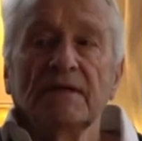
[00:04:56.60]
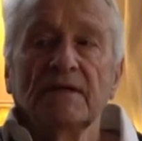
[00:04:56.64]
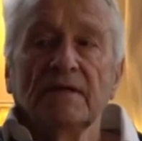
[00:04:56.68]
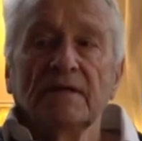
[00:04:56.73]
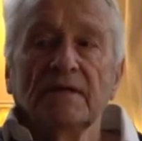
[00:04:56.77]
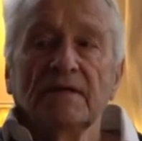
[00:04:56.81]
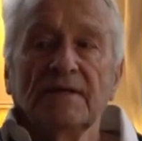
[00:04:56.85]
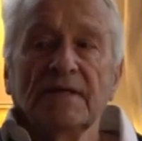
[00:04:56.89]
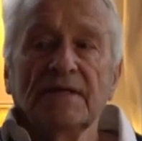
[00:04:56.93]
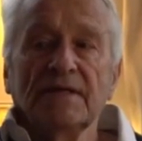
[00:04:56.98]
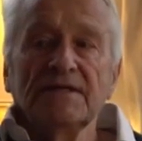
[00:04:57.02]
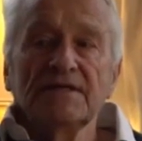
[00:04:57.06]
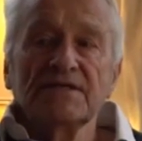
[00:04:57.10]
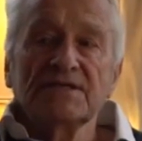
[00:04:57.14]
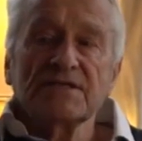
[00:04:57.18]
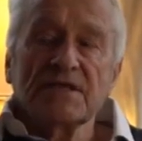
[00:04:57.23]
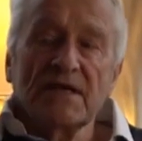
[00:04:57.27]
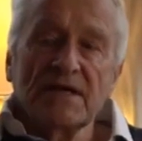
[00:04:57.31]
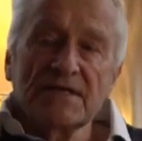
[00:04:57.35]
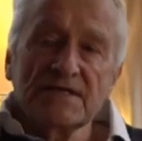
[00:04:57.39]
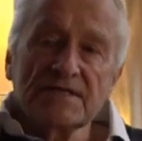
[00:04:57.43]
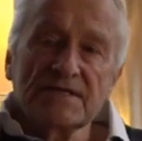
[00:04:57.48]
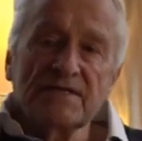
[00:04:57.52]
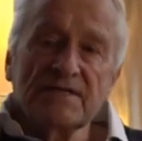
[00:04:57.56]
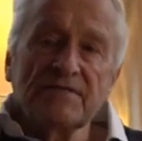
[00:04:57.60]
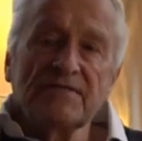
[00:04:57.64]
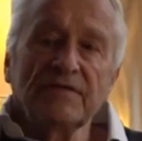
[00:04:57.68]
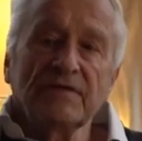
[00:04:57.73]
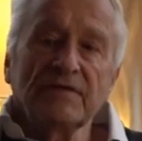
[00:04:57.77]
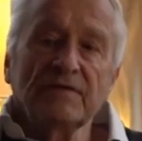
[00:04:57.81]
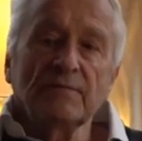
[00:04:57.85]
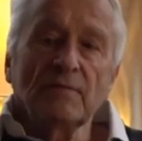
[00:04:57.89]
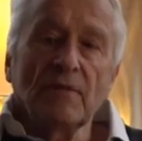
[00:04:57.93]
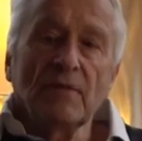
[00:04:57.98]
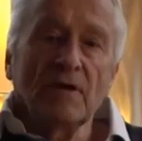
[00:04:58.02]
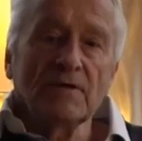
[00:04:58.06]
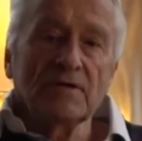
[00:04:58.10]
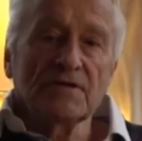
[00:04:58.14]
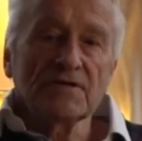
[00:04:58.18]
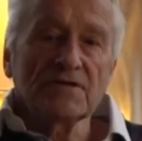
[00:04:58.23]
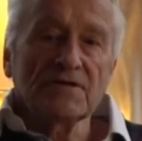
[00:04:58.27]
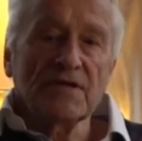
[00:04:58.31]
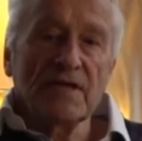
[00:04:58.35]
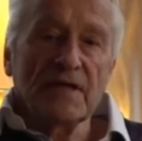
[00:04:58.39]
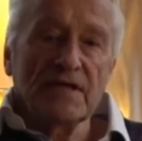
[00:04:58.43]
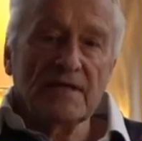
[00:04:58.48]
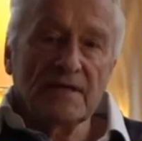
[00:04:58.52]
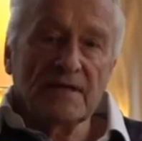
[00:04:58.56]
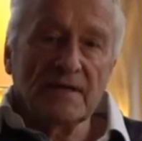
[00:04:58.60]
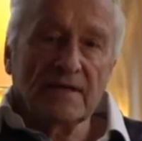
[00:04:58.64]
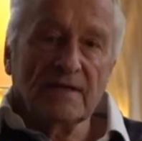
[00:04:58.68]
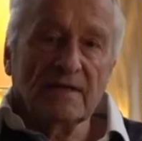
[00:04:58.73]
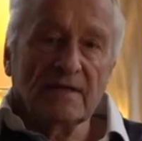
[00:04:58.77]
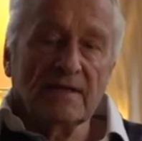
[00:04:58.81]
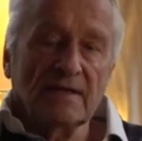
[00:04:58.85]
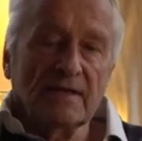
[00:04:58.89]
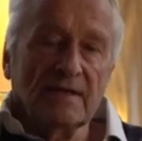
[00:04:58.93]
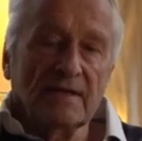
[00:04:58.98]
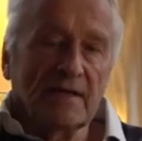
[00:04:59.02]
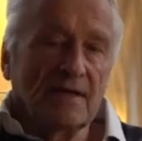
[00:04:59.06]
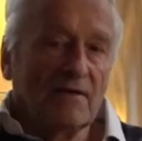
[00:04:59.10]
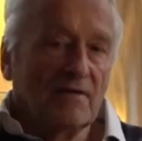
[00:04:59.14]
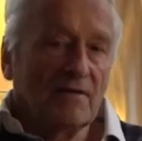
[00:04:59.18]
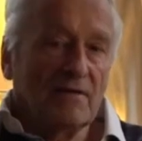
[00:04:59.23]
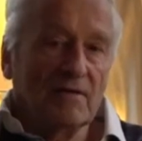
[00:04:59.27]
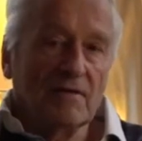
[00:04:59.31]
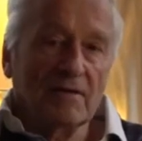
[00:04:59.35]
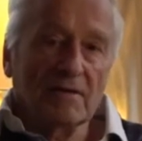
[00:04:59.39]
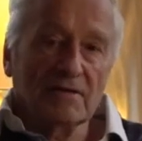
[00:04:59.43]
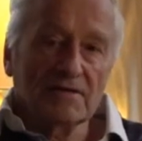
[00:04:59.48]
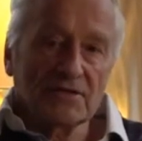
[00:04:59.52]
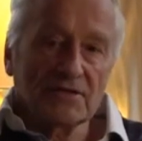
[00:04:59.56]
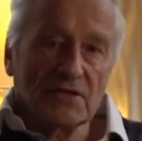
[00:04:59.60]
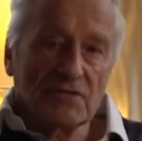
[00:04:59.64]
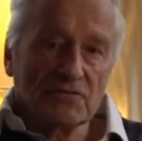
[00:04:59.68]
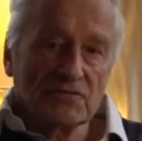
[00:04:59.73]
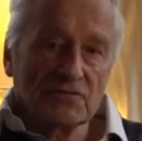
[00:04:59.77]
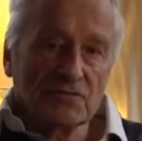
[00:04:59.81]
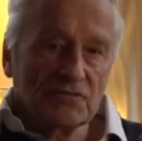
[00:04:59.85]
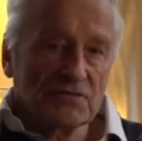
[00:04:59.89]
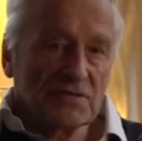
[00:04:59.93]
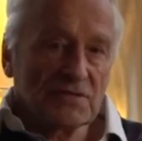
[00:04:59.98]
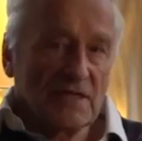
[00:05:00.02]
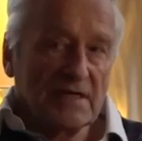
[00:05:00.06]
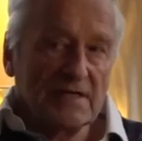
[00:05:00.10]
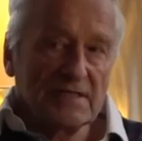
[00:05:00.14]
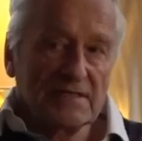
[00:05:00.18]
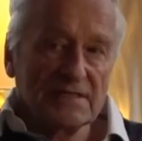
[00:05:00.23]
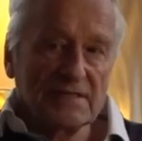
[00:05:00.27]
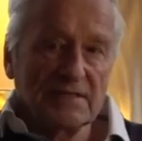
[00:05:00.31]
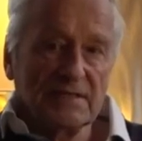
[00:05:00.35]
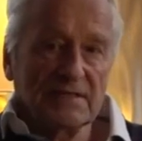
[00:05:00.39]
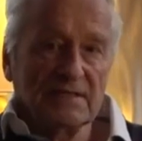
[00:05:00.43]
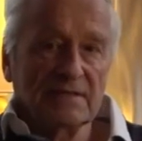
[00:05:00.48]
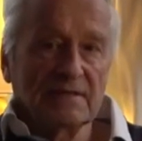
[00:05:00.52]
That is scientific understanding in our society.